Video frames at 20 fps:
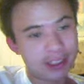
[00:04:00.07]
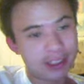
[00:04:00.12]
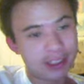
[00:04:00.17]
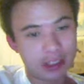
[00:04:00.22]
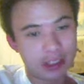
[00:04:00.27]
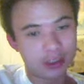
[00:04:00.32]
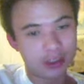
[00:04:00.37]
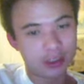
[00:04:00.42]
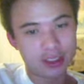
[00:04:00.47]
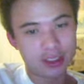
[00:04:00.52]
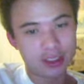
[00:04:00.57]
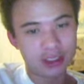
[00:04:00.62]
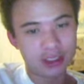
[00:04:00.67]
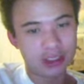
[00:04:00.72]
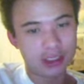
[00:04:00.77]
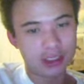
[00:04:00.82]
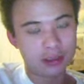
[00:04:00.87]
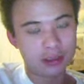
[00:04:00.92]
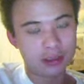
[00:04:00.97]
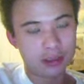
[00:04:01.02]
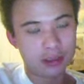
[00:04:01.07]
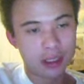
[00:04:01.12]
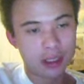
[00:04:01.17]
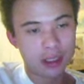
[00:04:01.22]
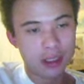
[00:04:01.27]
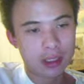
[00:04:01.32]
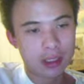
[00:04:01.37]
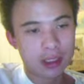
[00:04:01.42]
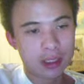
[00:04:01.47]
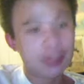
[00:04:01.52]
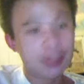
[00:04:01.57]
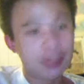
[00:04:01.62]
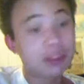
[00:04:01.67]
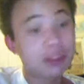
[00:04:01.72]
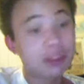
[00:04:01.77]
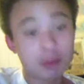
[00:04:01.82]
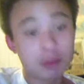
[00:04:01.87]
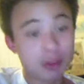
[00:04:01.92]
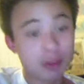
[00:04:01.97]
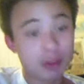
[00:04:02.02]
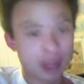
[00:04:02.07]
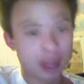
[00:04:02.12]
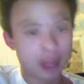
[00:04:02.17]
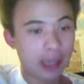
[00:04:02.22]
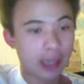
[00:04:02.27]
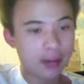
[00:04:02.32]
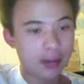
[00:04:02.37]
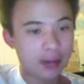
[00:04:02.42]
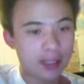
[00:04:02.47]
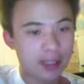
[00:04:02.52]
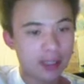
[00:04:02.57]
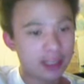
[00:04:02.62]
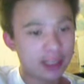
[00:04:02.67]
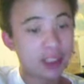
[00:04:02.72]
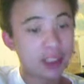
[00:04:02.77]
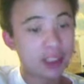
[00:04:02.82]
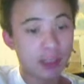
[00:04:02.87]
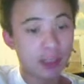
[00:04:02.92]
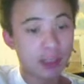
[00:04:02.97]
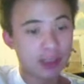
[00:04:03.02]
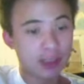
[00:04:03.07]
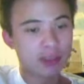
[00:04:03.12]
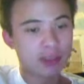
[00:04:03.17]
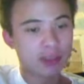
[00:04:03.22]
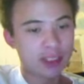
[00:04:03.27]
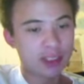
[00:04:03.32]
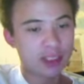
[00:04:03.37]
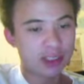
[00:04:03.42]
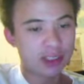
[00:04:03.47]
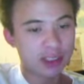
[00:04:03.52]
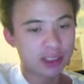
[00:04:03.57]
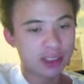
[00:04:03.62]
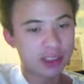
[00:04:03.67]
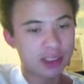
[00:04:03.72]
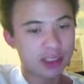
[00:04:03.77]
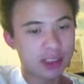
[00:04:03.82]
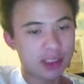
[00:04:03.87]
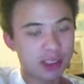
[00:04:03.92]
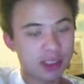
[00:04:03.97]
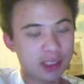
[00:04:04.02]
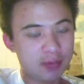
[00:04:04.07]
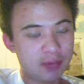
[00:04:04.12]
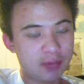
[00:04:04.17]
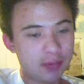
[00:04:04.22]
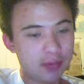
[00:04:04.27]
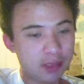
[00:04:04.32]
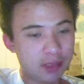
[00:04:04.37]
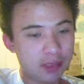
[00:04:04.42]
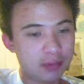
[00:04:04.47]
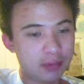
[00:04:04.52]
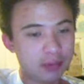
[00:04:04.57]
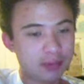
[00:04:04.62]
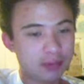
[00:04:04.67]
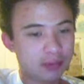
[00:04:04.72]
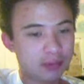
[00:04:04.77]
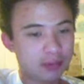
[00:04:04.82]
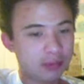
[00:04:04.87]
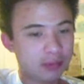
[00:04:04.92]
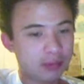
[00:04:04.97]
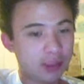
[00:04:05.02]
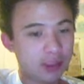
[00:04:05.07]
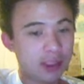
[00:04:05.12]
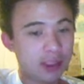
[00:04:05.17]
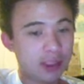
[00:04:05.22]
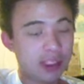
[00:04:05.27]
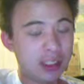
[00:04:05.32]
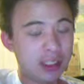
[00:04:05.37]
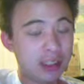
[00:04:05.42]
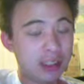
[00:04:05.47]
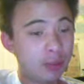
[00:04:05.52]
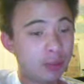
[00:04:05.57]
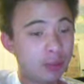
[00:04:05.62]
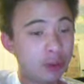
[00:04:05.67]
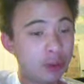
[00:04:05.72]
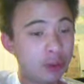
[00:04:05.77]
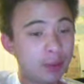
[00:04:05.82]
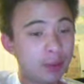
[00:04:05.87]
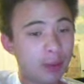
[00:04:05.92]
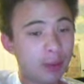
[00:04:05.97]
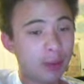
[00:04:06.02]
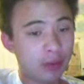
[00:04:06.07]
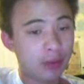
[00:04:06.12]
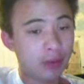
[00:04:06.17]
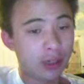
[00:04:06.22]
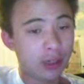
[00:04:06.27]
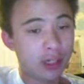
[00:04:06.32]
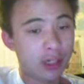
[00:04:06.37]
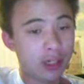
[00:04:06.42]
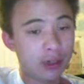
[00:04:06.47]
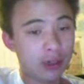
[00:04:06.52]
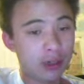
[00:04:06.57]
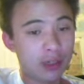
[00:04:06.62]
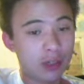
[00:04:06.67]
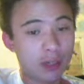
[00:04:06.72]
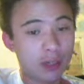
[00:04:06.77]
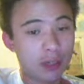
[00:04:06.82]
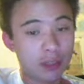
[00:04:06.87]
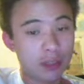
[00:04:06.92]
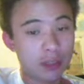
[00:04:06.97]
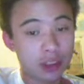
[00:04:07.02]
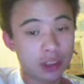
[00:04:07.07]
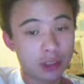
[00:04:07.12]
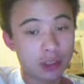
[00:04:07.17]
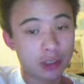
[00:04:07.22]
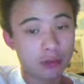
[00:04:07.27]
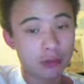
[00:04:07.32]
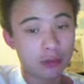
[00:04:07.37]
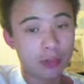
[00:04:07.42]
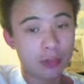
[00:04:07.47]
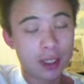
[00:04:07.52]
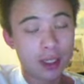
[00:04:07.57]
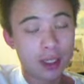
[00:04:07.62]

is out for the season, it seems very likely that he's going to miss the rest of the season. It, it, it, most people have already carved it up in stone.